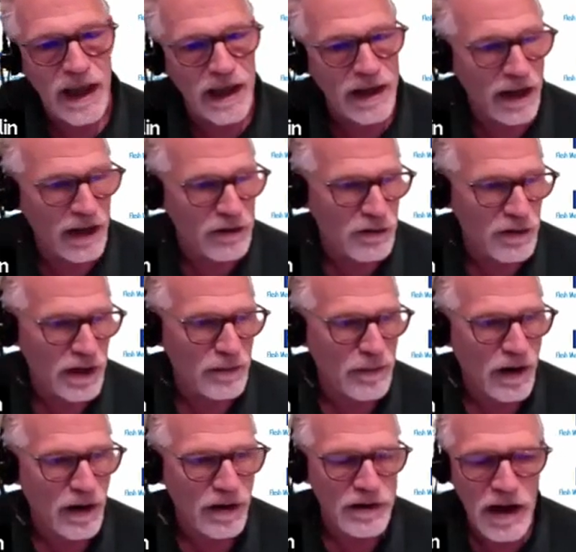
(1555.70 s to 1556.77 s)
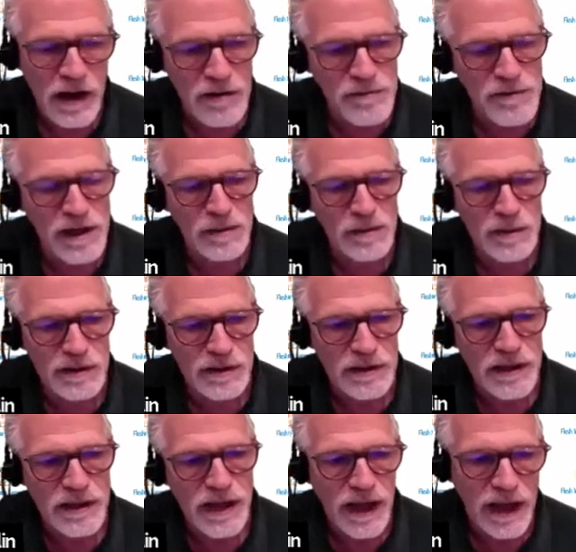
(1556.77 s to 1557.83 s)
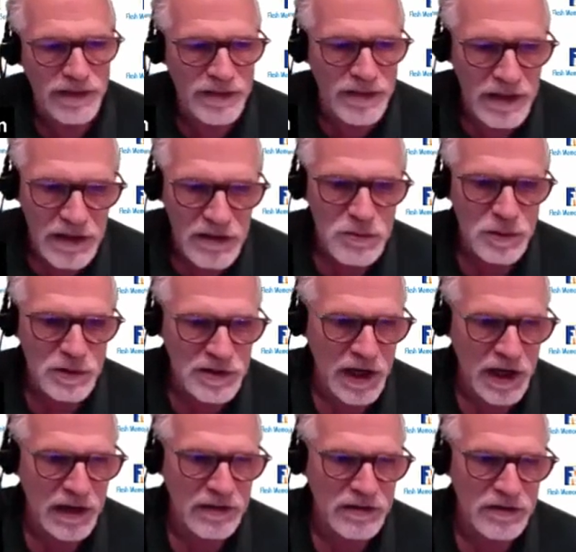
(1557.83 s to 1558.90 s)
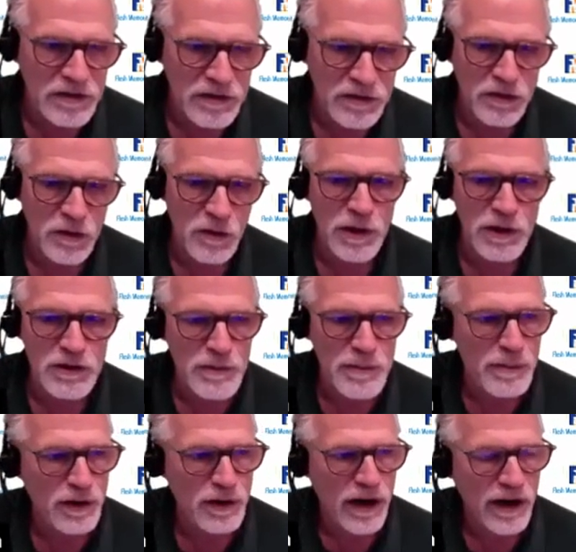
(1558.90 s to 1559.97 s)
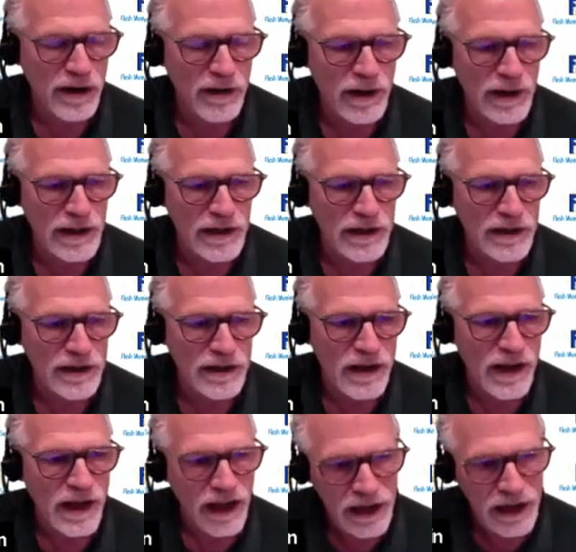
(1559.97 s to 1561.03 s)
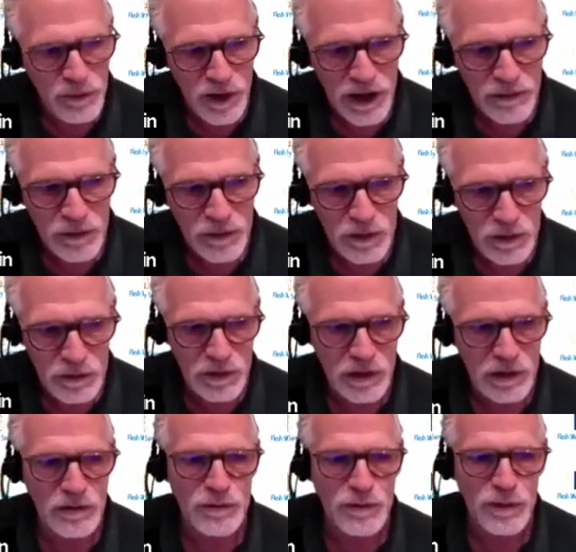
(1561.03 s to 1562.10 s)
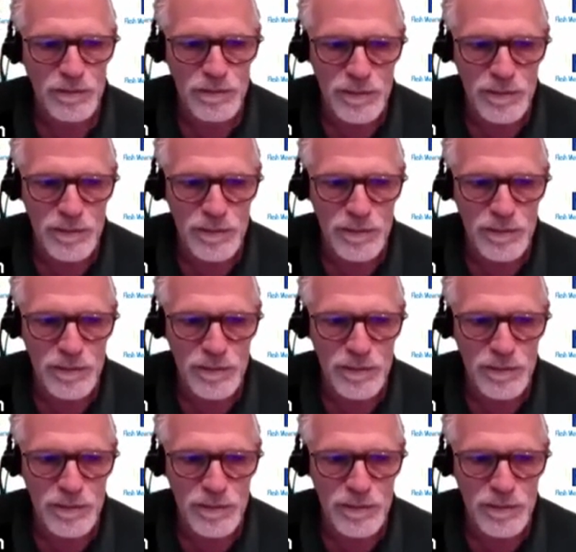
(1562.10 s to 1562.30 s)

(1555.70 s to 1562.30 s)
and SRAM are now available, and these will change the storage memory hierarchy. MRAM will grow for